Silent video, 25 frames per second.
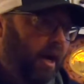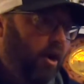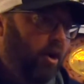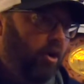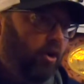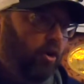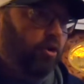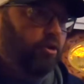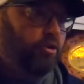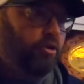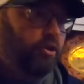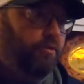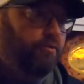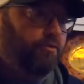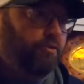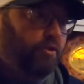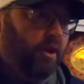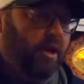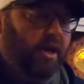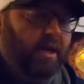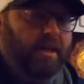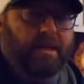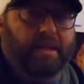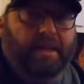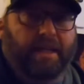hard you
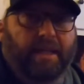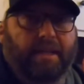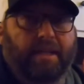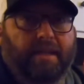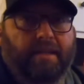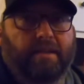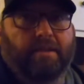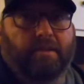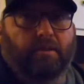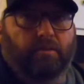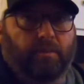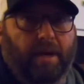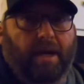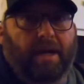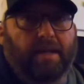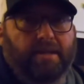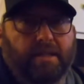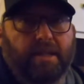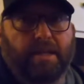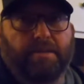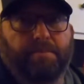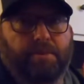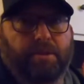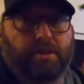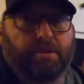try to get it the right
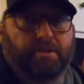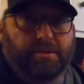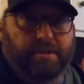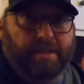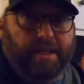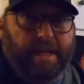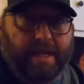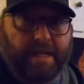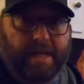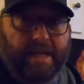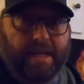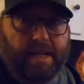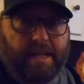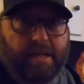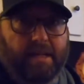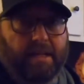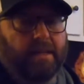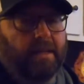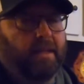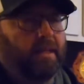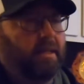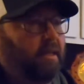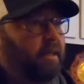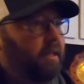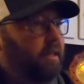temperature setting,
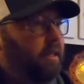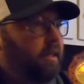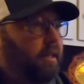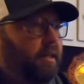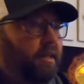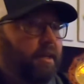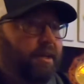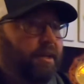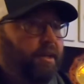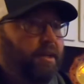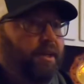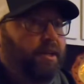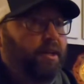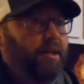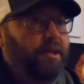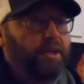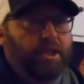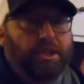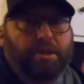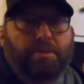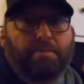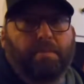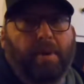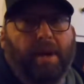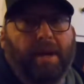
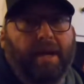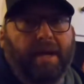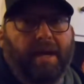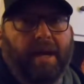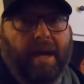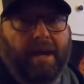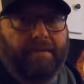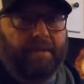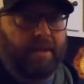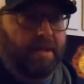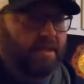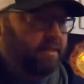you may have it